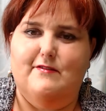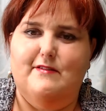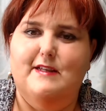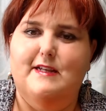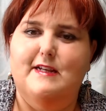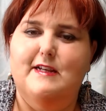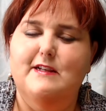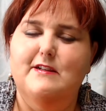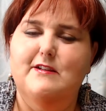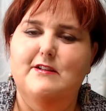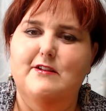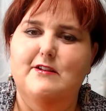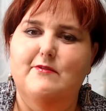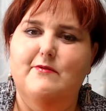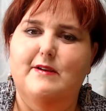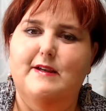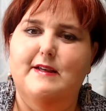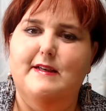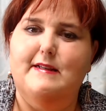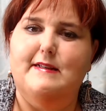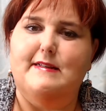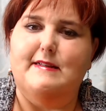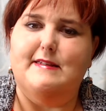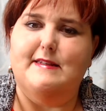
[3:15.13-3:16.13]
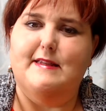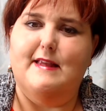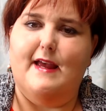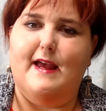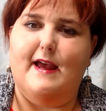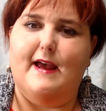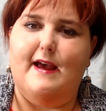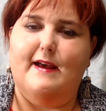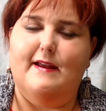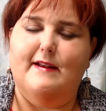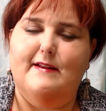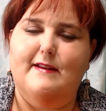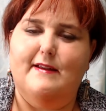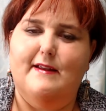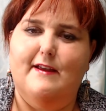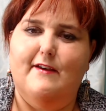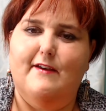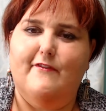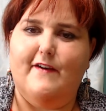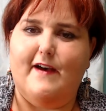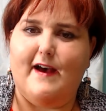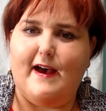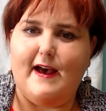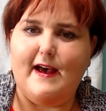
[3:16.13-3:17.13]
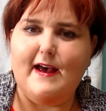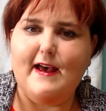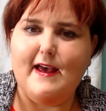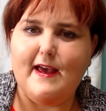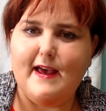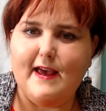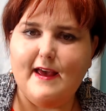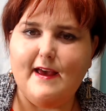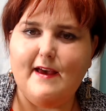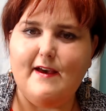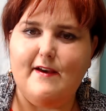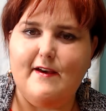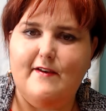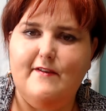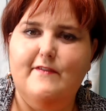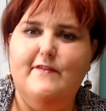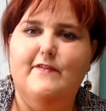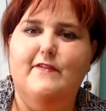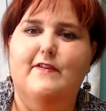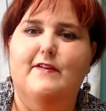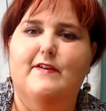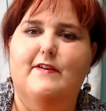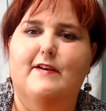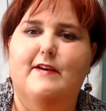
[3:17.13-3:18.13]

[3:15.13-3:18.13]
The issue is that if I have